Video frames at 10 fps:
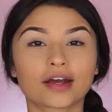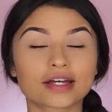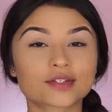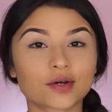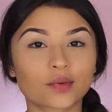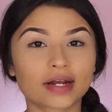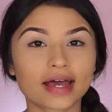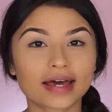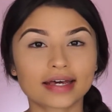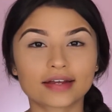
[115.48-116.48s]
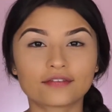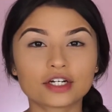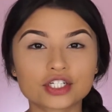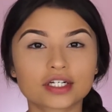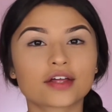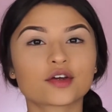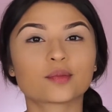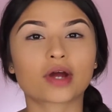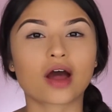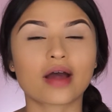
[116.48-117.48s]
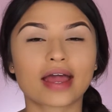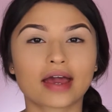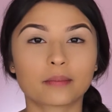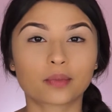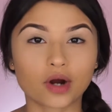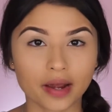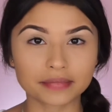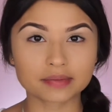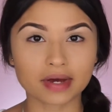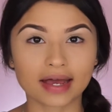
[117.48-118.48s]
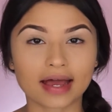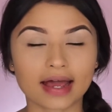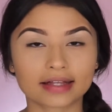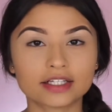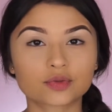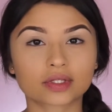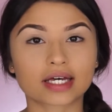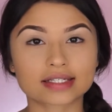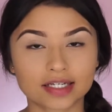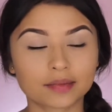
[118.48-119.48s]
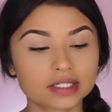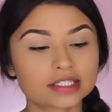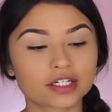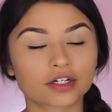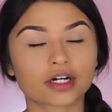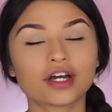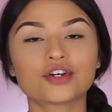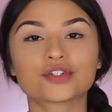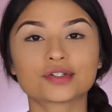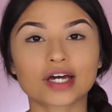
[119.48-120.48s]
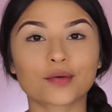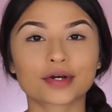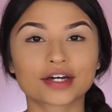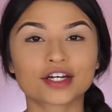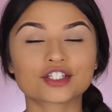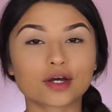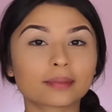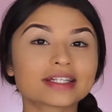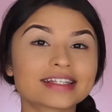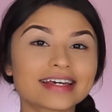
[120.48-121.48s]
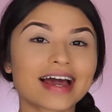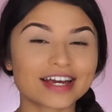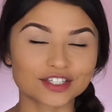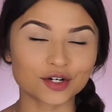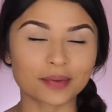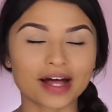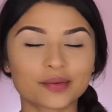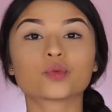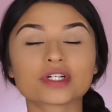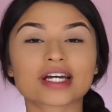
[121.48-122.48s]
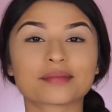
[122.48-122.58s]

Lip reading: Alright, so I went ahead and finished the other brow and primed my eyelids with that same concealer. So now we're gonna jump into the eyeshadow palette, which